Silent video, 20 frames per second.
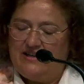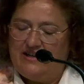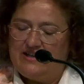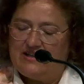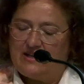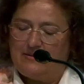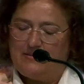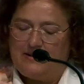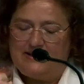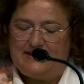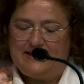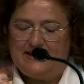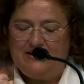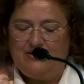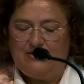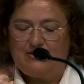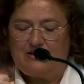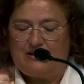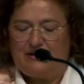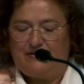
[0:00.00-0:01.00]
It is true
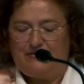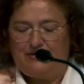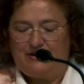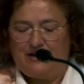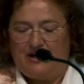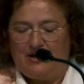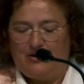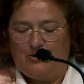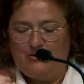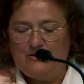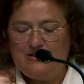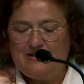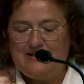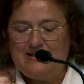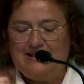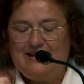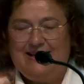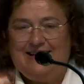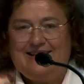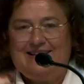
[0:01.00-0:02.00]
according to Stein
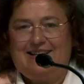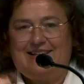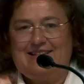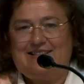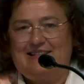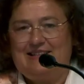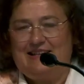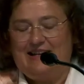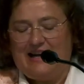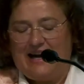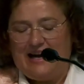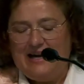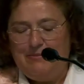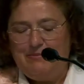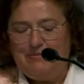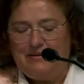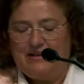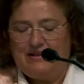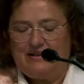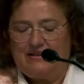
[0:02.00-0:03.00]
that the training
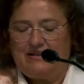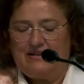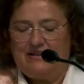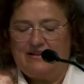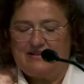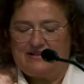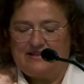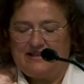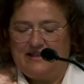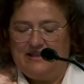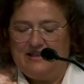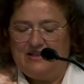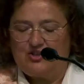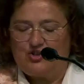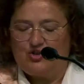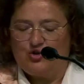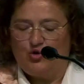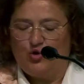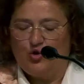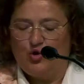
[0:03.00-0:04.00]
and the following of
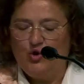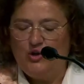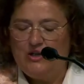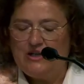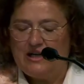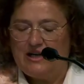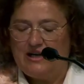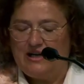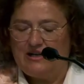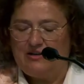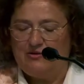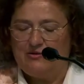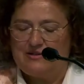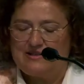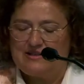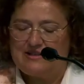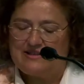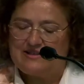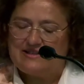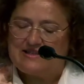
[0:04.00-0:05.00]
Christ
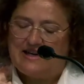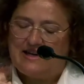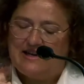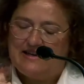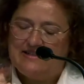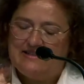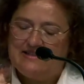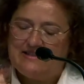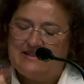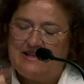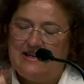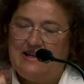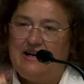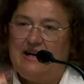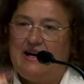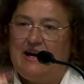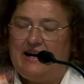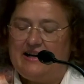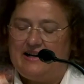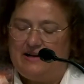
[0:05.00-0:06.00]
make man and the
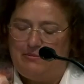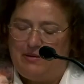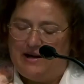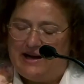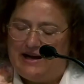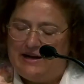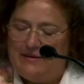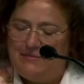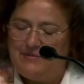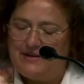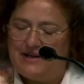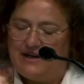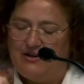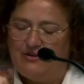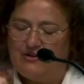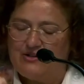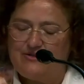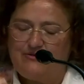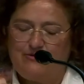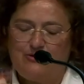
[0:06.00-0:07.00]
woman become
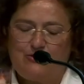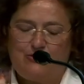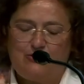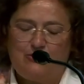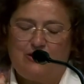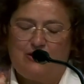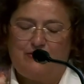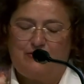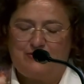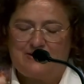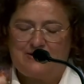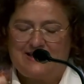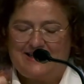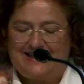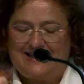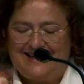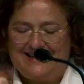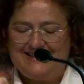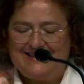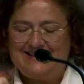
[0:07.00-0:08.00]
more and more similar
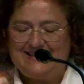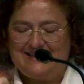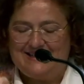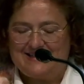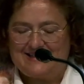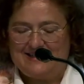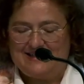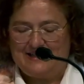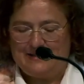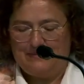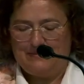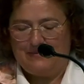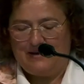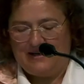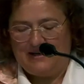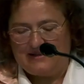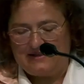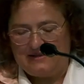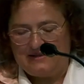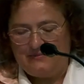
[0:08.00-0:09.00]
to each other,
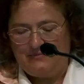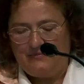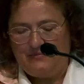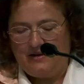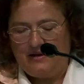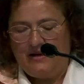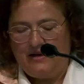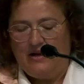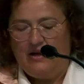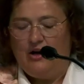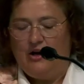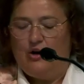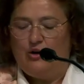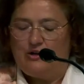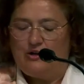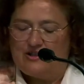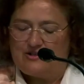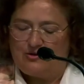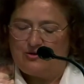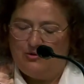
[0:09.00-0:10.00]
and
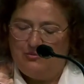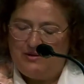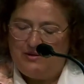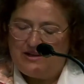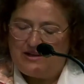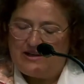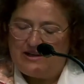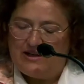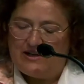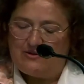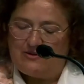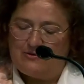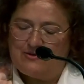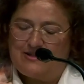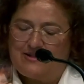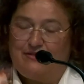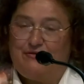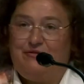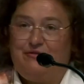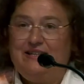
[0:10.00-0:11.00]
instinctive life
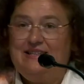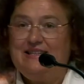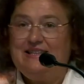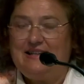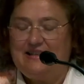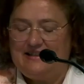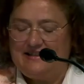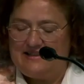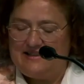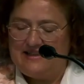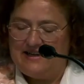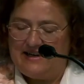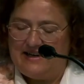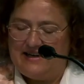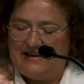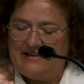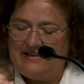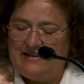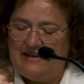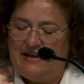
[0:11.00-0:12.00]
or erotic
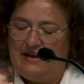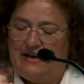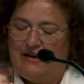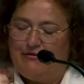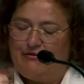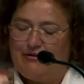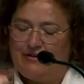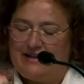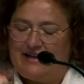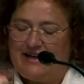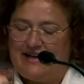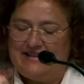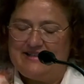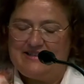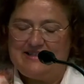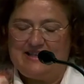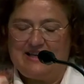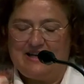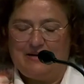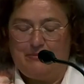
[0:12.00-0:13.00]
feelings are there
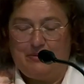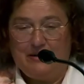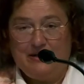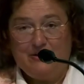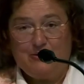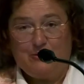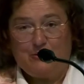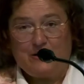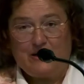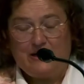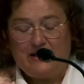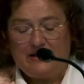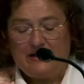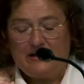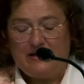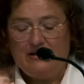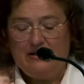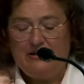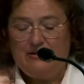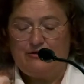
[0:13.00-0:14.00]
no longer what
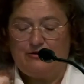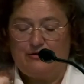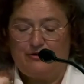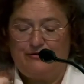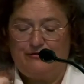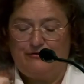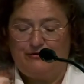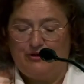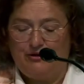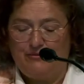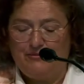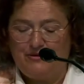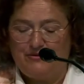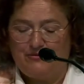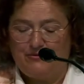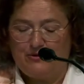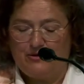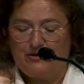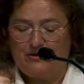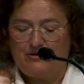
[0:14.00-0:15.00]
dominates the person.